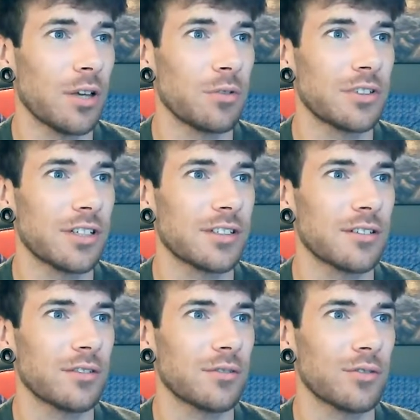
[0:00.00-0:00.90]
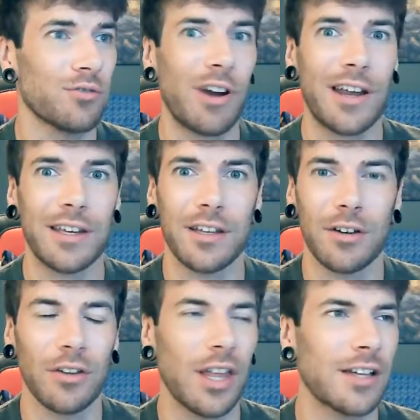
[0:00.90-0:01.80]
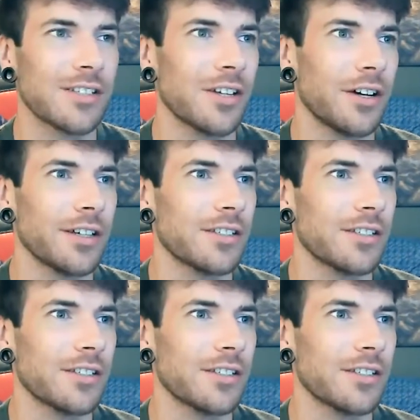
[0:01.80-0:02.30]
It was just grey on that side.